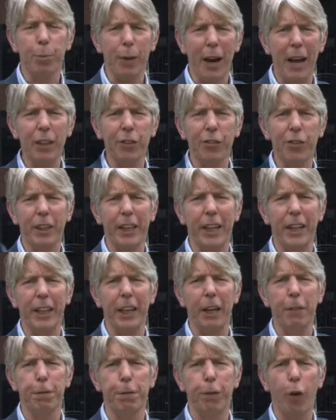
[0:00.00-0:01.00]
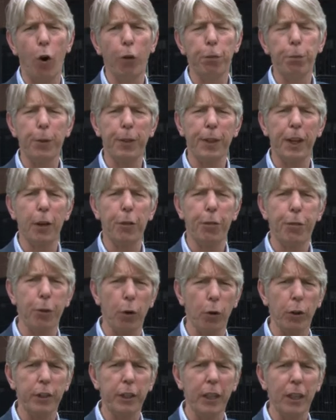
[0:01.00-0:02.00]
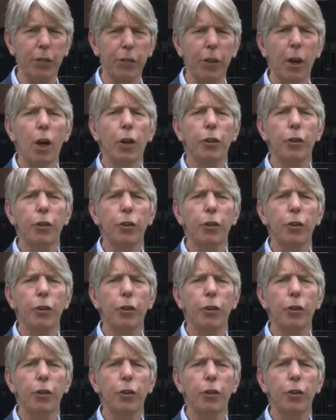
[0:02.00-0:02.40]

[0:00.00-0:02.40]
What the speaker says: brands are getting involved with the authorities